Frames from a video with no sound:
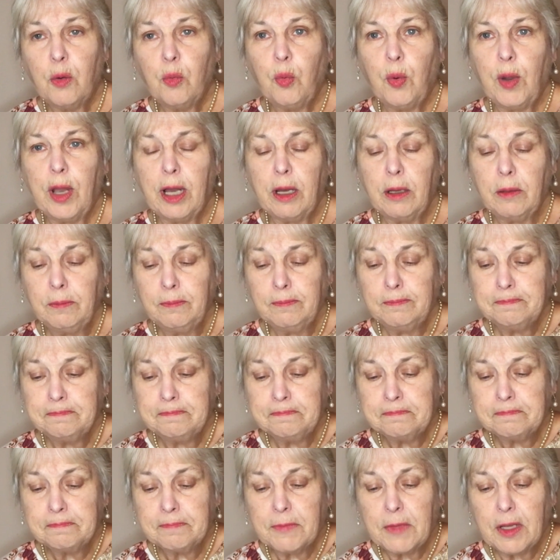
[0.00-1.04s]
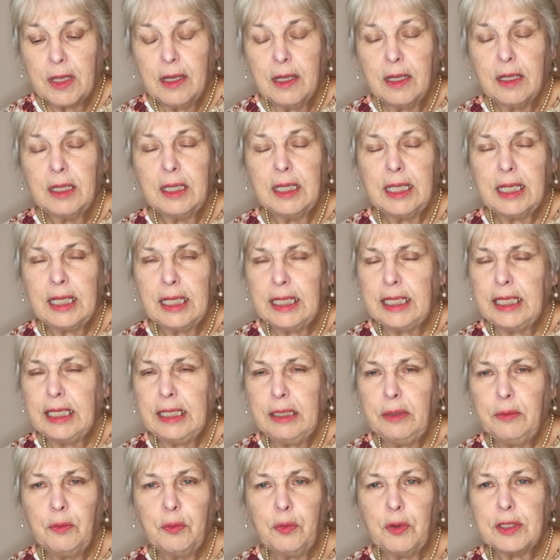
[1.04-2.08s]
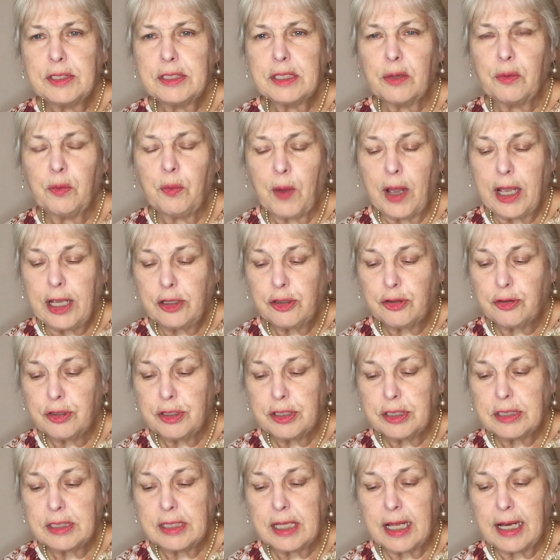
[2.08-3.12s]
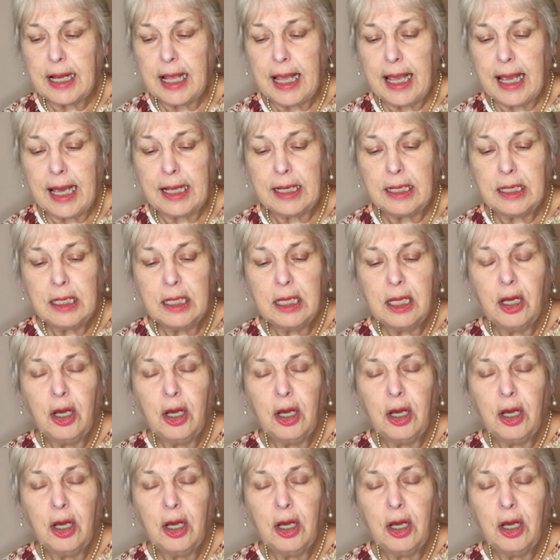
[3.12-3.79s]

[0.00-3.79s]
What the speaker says: Well, Lily was a waitress that had